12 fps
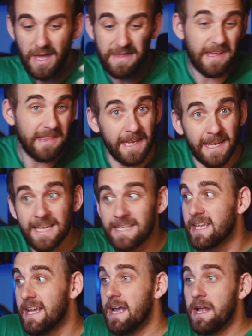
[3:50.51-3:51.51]
The thing
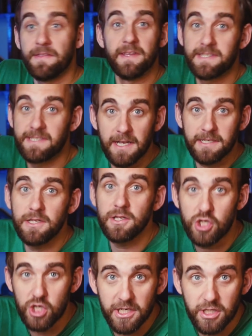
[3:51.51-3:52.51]
is, this
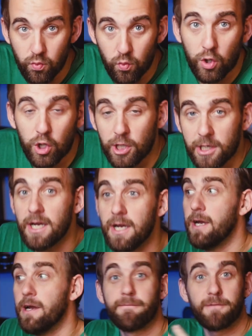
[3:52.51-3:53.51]
doesn't just
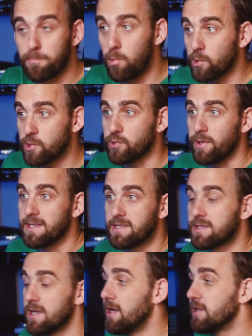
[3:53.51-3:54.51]
work for
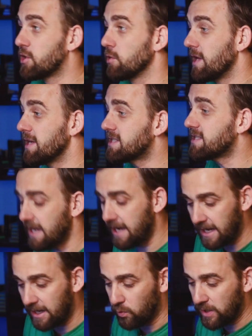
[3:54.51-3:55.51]
portraits. So let's
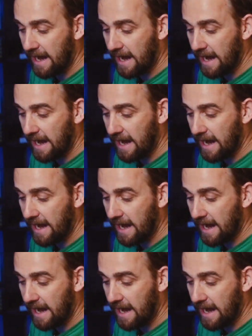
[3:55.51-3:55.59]
say we